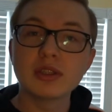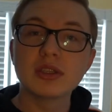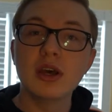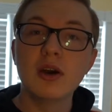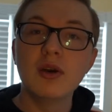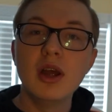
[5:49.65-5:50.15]

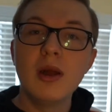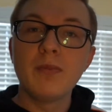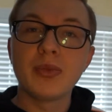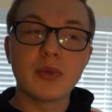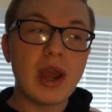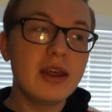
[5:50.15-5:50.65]
So
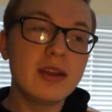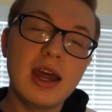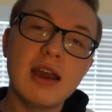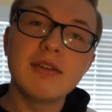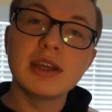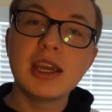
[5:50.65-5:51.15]
rather than
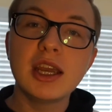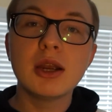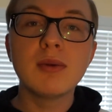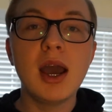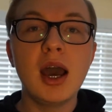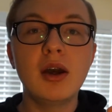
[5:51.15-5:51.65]
having to carry
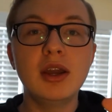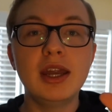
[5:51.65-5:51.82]
around